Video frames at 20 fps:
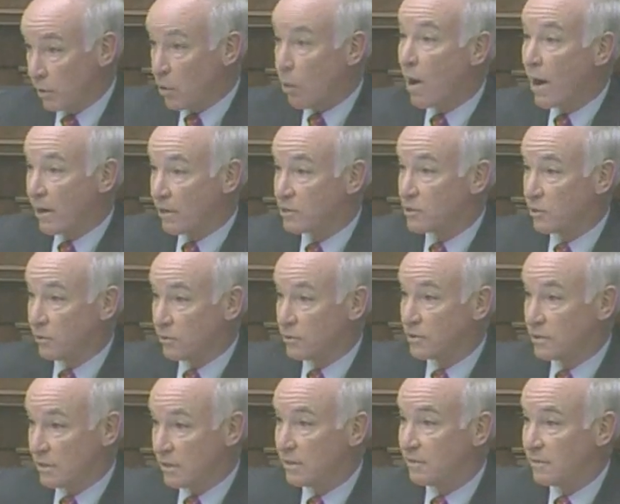requires
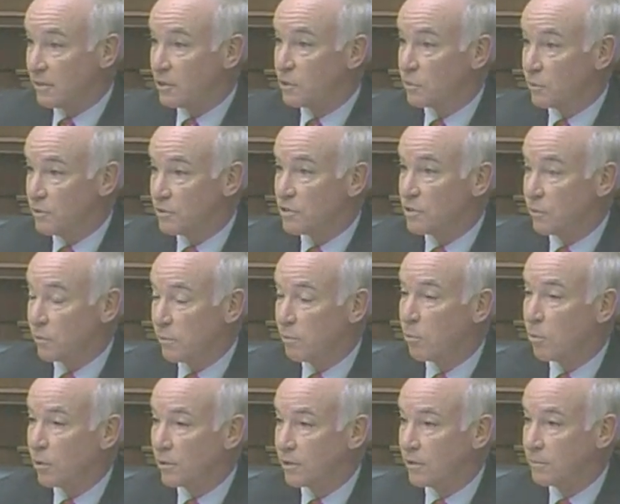those individuals to
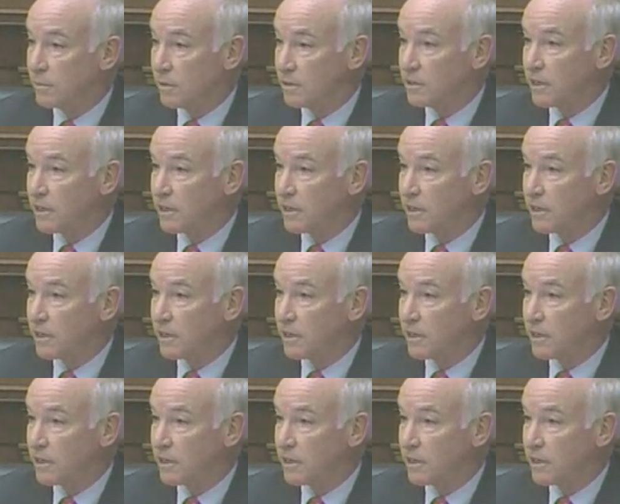report them